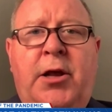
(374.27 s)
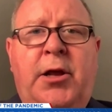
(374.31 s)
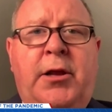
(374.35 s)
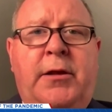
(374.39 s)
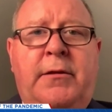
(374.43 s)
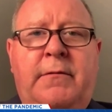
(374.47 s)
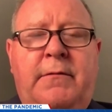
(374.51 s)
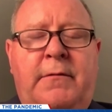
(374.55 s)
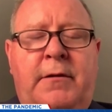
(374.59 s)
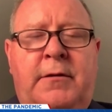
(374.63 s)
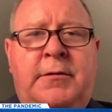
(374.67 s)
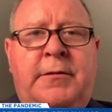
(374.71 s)

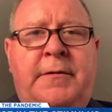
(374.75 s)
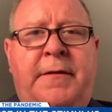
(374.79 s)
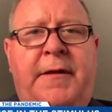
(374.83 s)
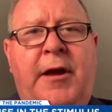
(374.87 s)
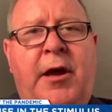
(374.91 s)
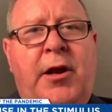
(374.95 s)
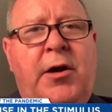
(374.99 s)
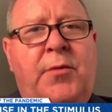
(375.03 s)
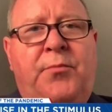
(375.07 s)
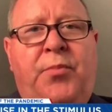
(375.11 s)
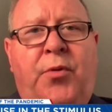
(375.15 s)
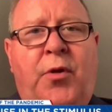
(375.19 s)
the
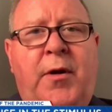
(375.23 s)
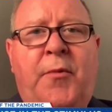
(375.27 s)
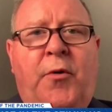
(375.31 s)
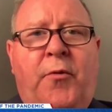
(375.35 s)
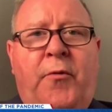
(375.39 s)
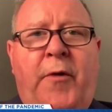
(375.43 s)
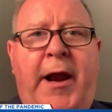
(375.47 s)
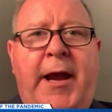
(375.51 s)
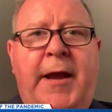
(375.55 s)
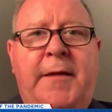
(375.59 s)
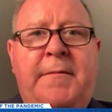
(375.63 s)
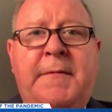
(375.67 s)
unemployment
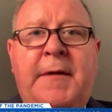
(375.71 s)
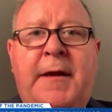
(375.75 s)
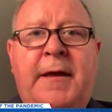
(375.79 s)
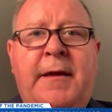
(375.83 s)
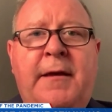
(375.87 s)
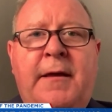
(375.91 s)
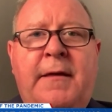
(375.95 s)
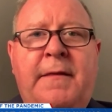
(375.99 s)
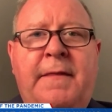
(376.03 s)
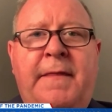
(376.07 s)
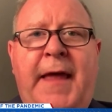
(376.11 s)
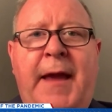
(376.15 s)
rate,
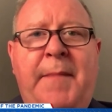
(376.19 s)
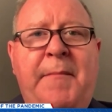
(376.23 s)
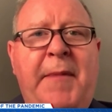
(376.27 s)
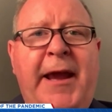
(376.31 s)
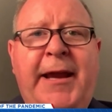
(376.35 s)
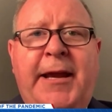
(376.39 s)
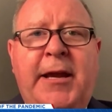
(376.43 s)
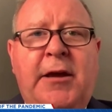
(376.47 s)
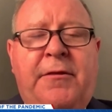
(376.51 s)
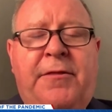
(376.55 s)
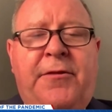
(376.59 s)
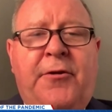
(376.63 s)
they may
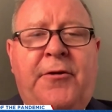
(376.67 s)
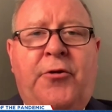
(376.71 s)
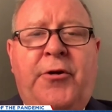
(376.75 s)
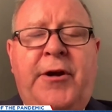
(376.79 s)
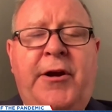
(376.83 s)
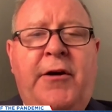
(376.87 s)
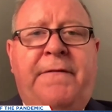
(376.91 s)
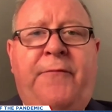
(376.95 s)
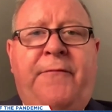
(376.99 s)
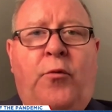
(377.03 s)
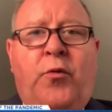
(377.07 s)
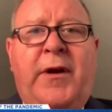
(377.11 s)
get
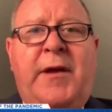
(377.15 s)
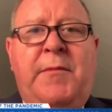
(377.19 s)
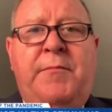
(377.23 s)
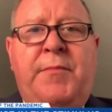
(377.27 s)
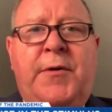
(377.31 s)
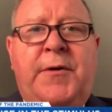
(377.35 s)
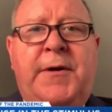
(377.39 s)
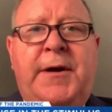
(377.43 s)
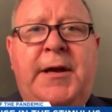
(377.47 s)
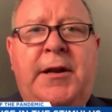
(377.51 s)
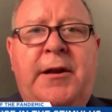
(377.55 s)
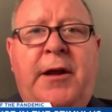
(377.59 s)
$30 or $40
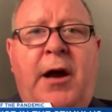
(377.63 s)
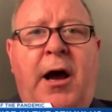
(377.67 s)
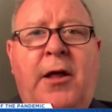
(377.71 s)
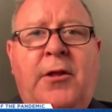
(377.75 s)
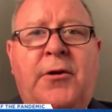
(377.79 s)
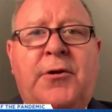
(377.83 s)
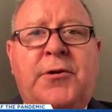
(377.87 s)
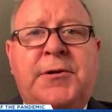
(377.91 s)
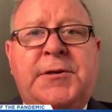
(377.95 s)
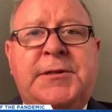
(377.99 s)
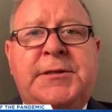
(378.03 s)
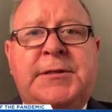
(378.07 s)

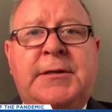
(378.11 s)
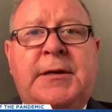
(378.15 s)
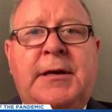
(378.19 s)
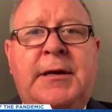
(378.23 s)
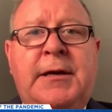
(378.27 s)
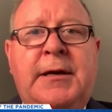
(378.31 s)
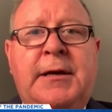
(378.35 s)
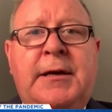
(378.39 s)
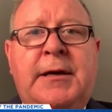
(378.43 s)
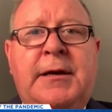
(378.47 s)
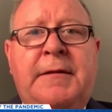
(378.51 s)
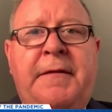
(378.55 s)
billion
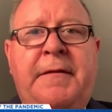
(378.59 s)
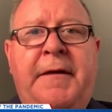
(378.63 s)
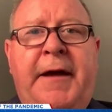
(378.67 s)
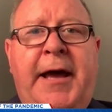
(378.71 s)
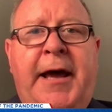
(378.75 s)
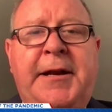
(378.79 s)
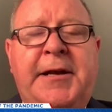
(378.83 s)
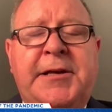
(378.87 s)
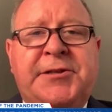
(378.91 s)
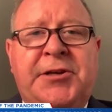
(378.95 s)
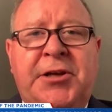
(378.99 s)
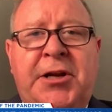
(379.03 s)
that
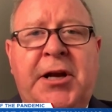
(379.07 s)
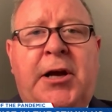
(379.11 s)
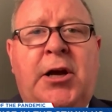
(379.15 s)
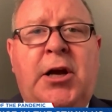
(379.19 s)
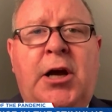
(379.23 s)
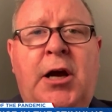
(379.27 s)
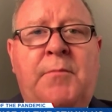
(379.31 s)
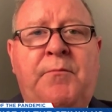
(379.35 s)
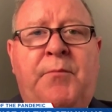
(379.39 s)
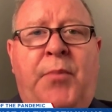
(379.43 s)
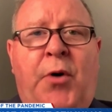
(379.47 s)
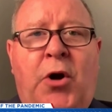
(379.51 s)
is going to
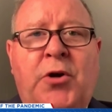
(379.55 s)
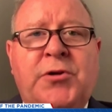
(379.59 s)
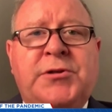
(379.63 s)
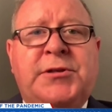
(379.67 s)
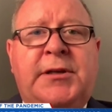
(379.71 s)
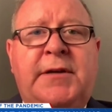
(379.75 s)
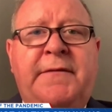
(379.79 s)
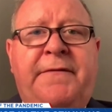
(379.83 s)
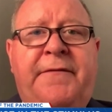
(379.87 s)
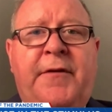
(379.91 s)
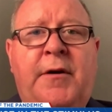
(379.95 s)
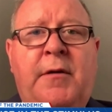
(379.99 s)
come
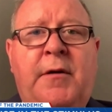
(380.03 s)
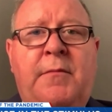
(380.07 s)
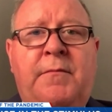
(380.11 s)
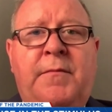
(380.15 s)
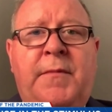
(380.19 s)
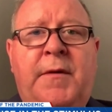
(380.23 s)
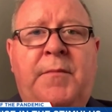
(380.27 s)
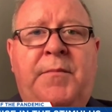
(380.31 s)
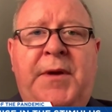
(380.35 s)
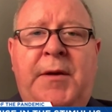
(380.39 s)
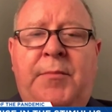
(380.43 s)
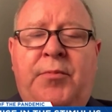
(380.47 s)
partially from
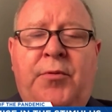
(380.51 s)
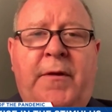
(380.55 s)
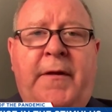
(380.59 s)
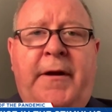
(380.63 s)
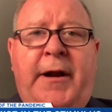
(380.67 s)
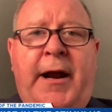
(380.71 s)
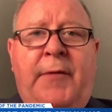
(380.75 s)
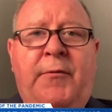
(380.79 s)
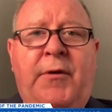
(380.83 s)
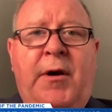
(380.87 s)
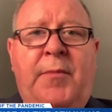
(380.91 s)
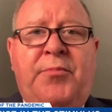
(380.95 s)
the people that I
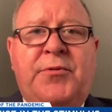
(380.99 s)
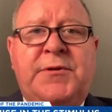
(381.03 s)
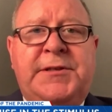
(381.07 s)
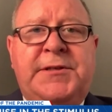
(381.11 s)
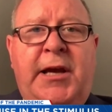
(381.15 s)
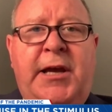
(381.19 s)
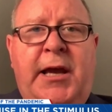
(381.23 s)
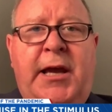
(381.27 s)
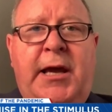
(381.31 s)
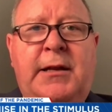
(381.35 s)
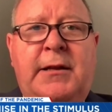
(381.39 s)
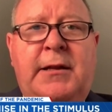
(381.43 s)

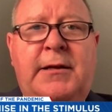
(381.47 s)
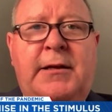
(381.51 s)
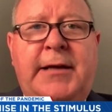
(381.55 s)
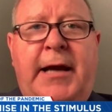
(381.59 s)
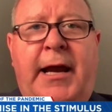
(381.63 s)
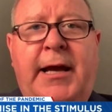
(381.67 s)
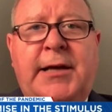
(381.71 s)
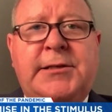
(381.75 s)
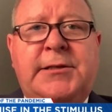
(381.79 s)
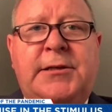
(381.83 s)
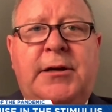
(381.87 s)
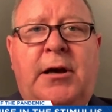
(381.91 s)
represent,
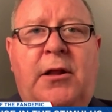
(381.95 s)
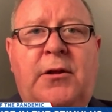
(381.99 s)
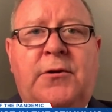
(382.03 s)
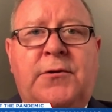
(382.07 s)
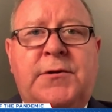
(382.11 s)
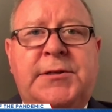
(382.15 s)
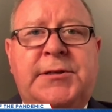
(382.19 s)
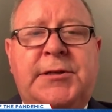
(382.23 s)
tax dollars.